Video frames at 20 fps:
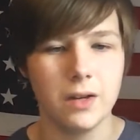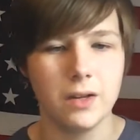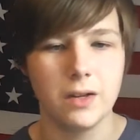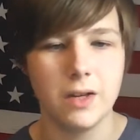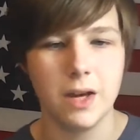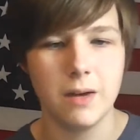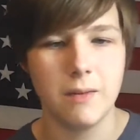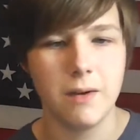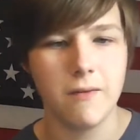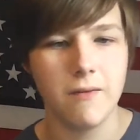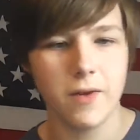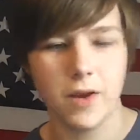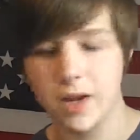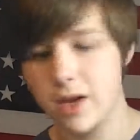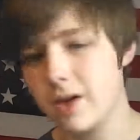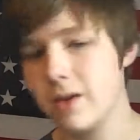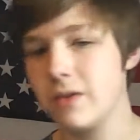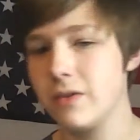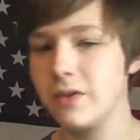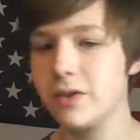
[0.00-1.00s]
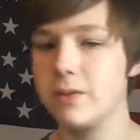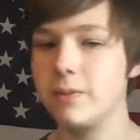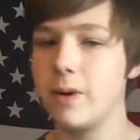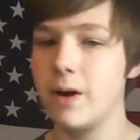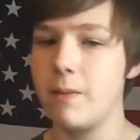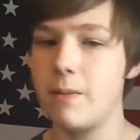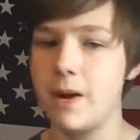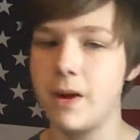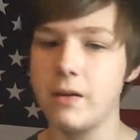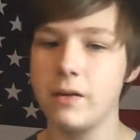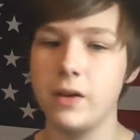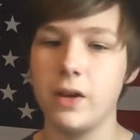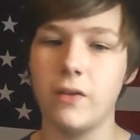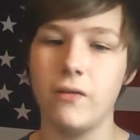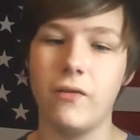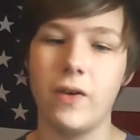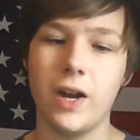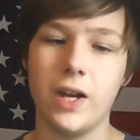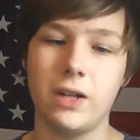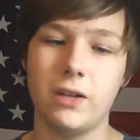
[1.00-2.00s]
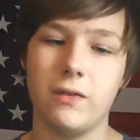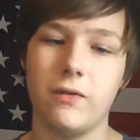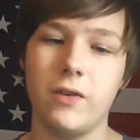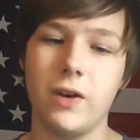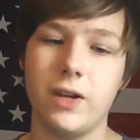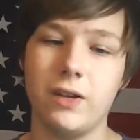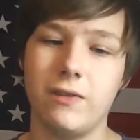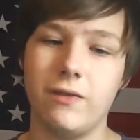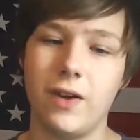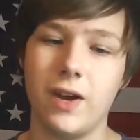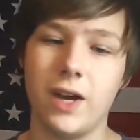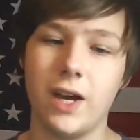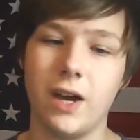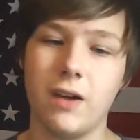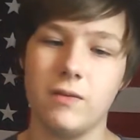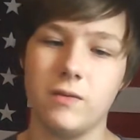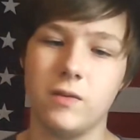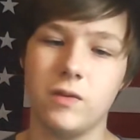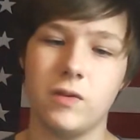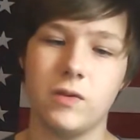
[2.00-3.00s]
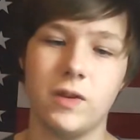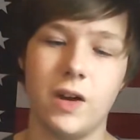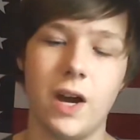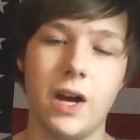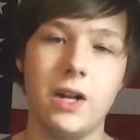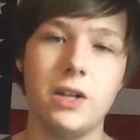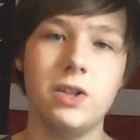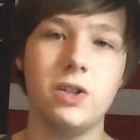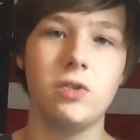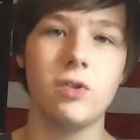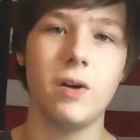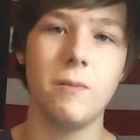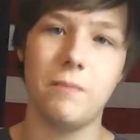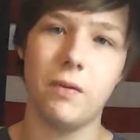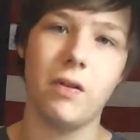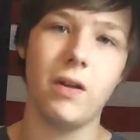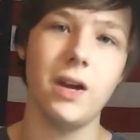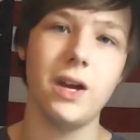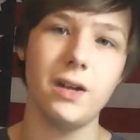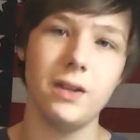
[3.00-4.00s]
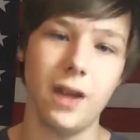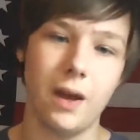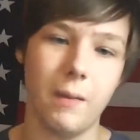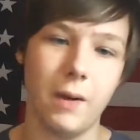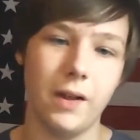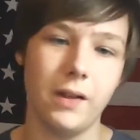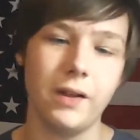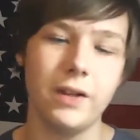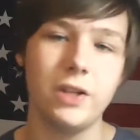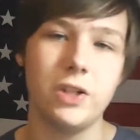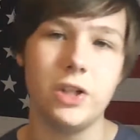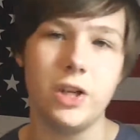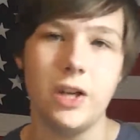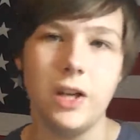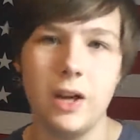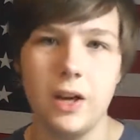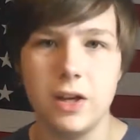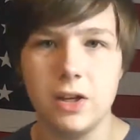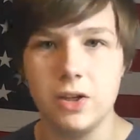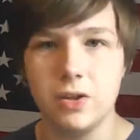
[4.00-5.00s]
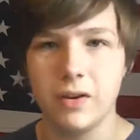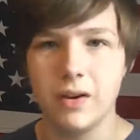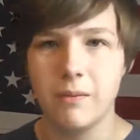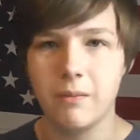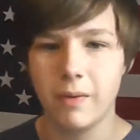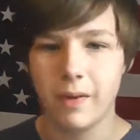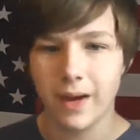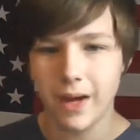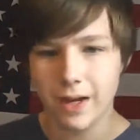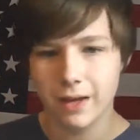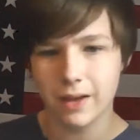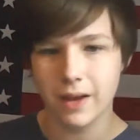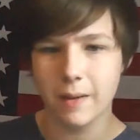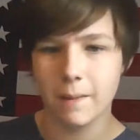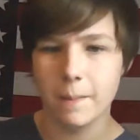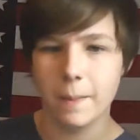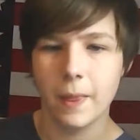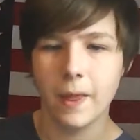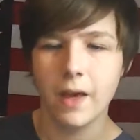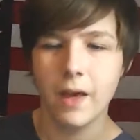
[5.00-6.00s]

gaming videos, primarily on Five Nights at Freddy's fan games, because I enjoy playing them. I legit enjoy playing them.